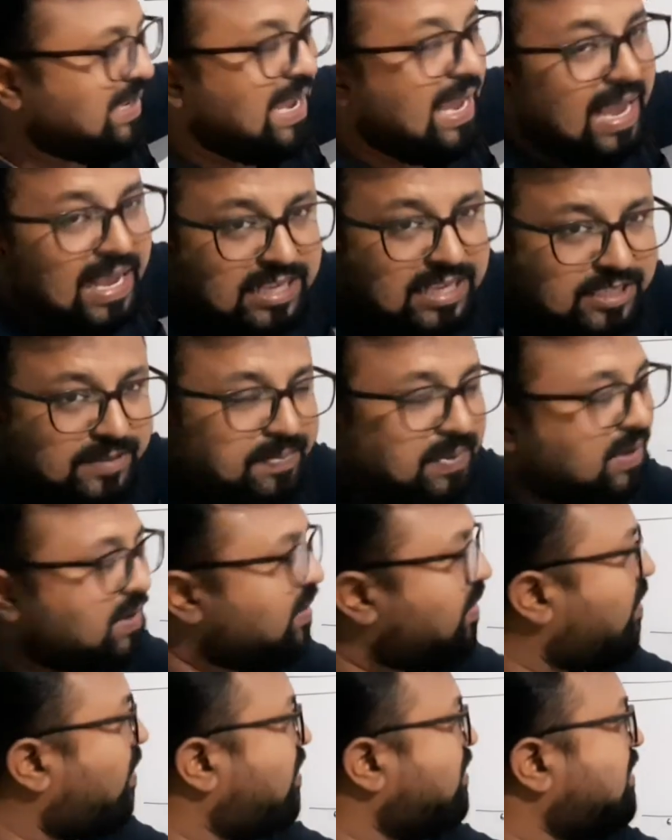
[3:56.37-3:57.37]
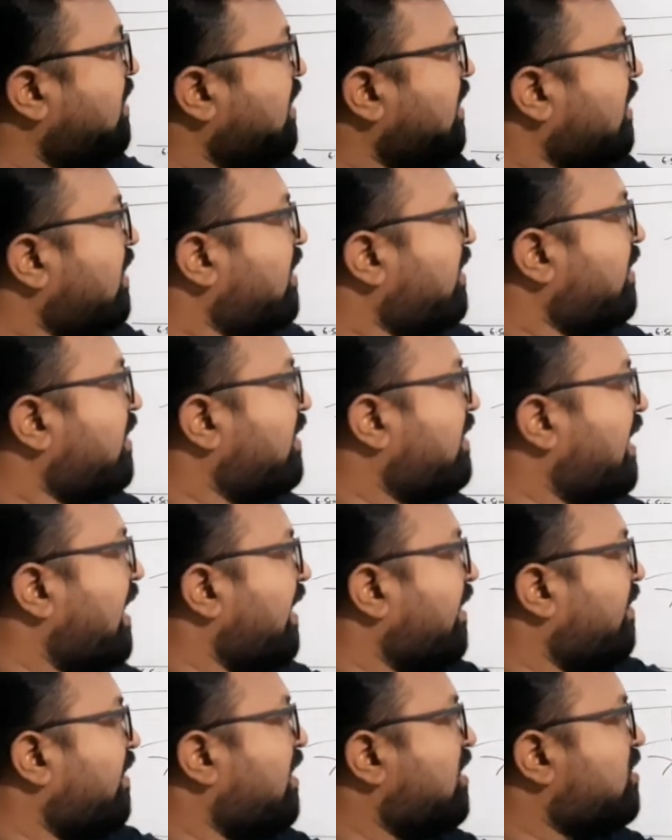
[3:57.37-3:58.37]
as because the
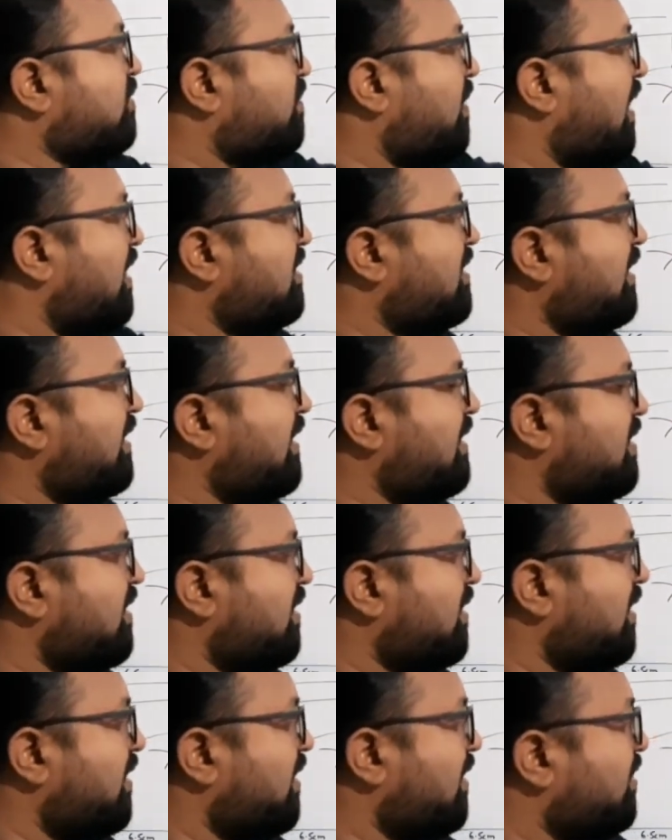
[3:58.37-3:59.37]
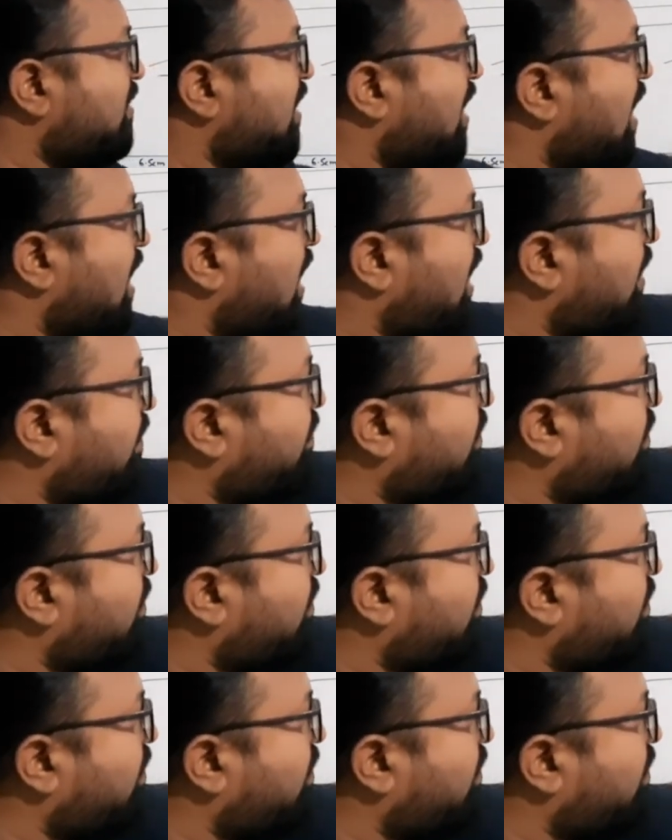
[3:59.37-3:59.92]
diagonals bisect each other. So half